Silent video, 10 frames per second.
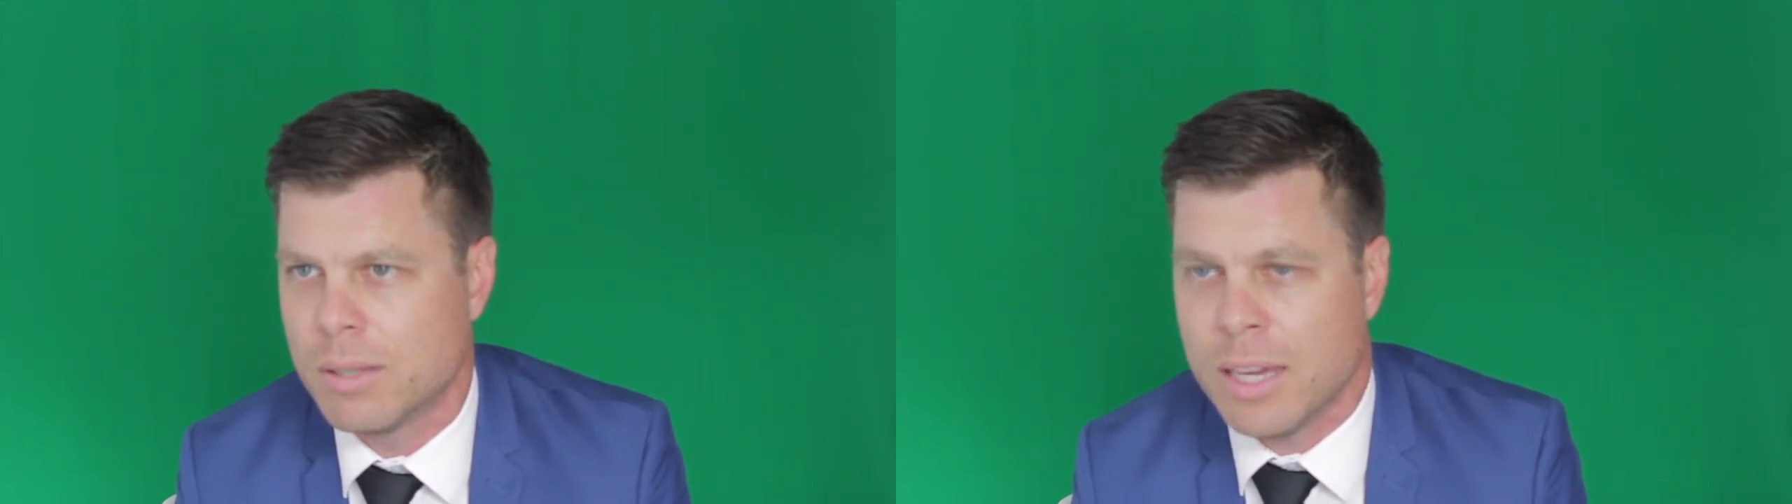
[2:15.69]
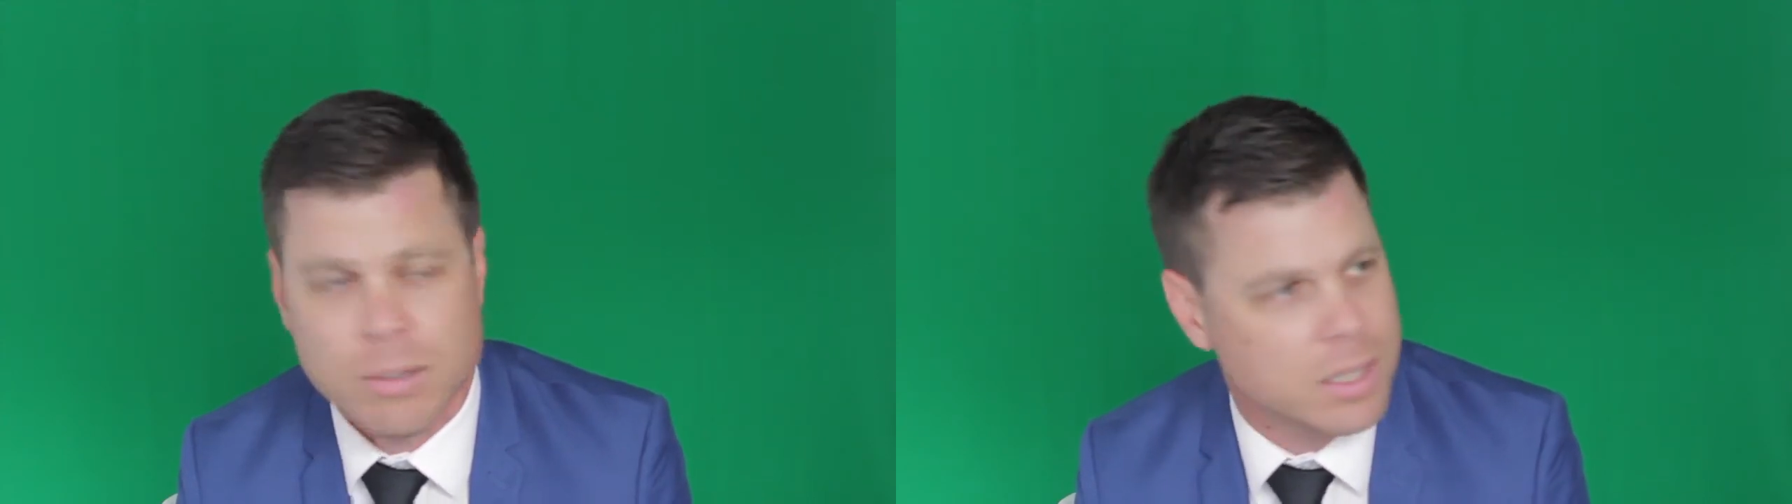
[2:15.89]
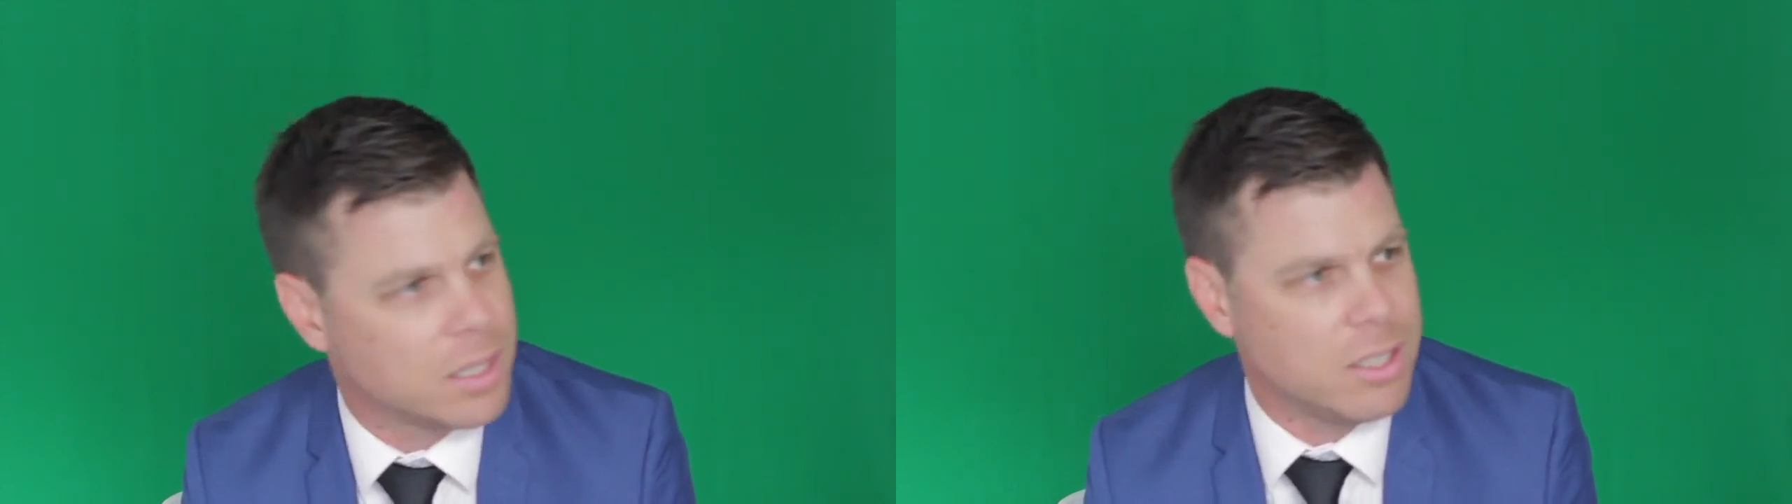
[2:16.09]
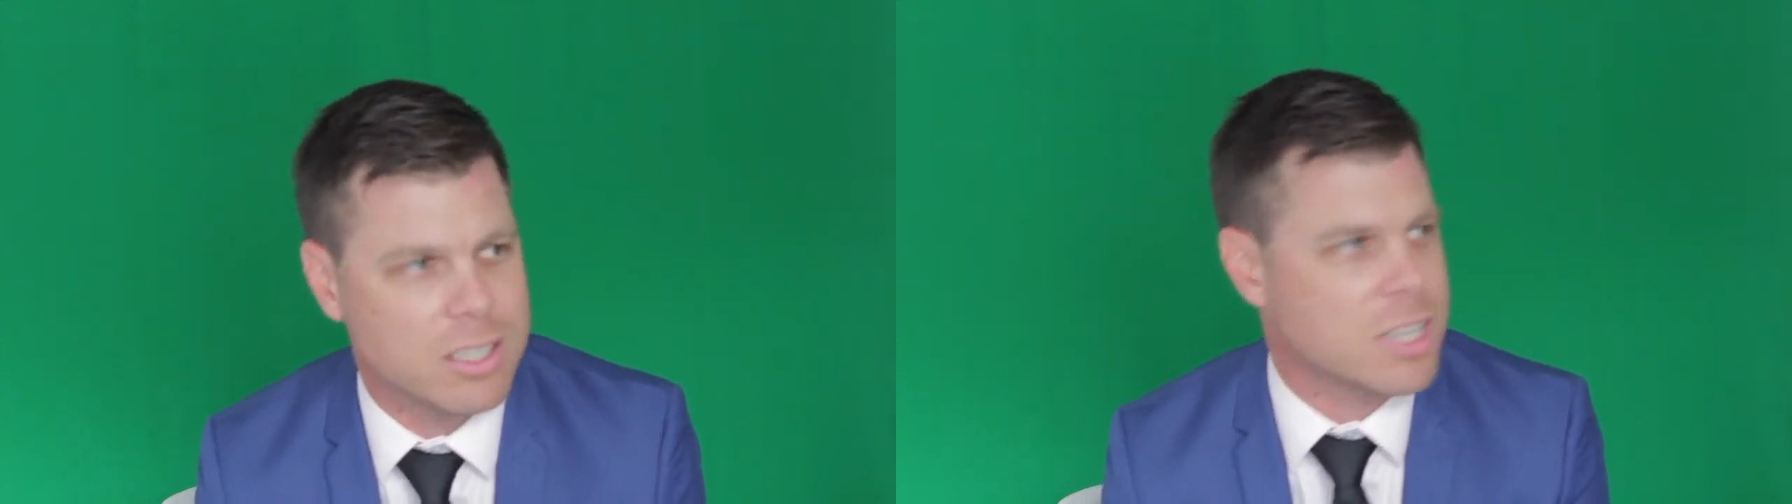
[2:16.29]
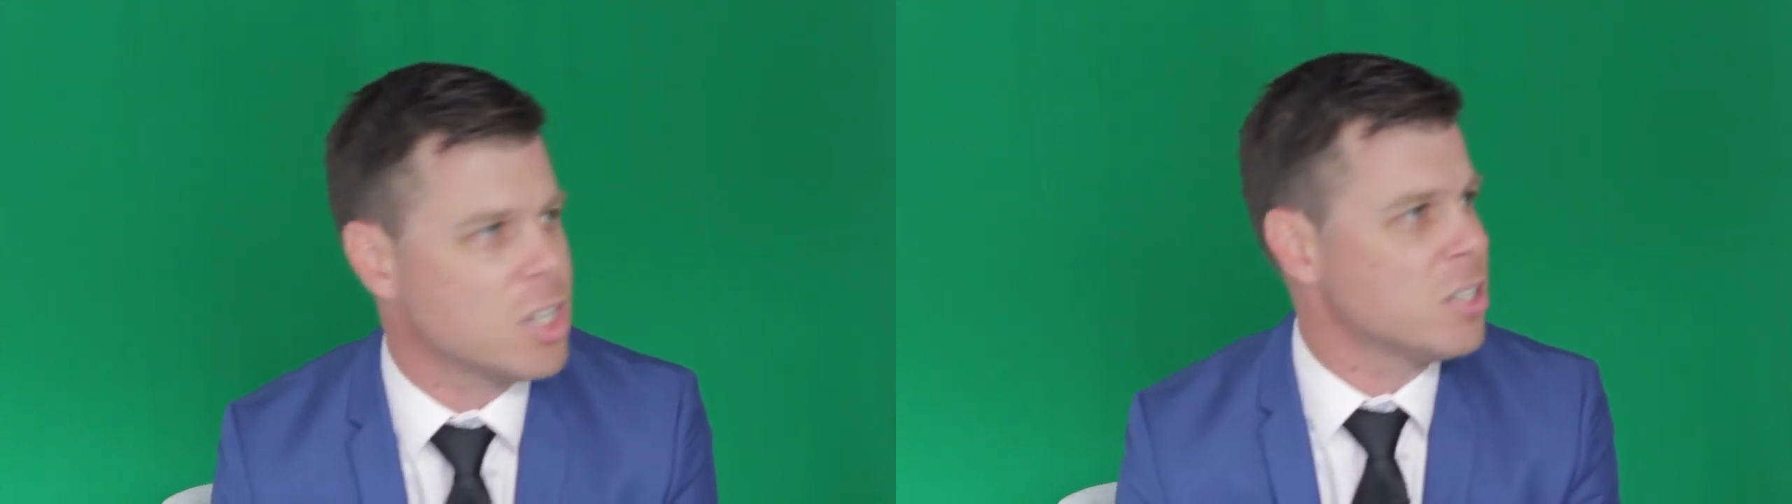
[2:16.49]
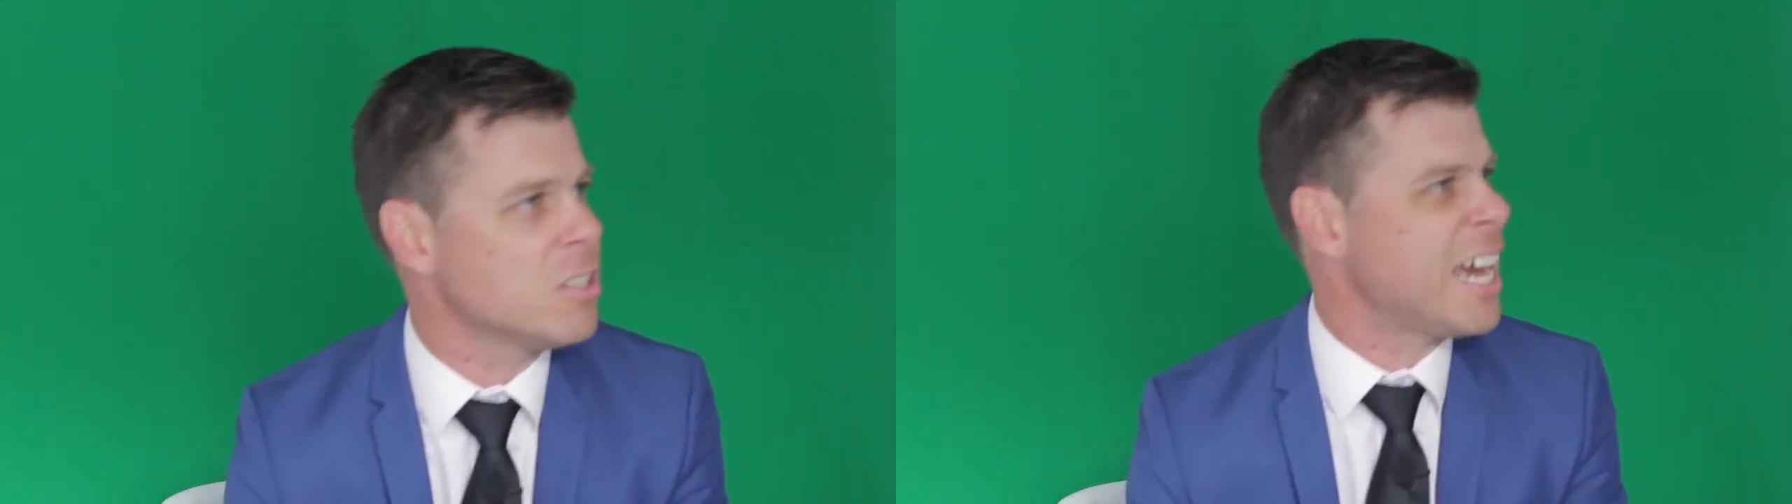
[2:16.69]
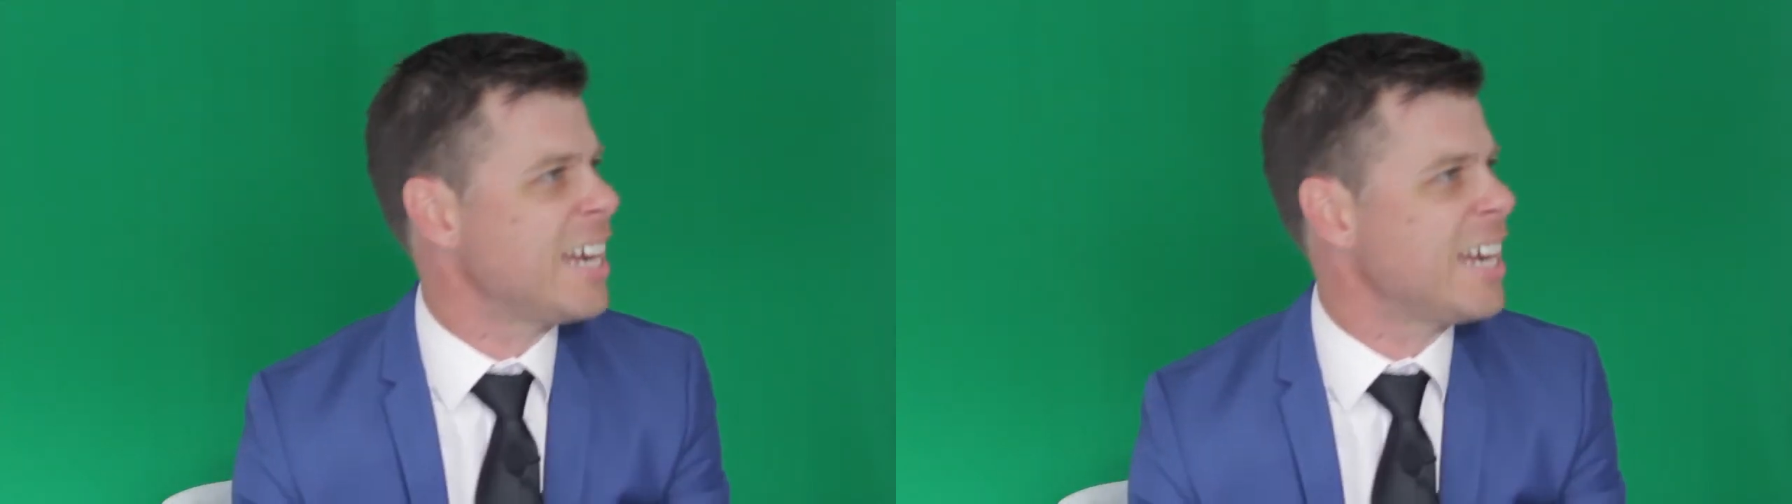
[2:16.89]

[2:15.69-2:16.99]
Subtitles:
How can you call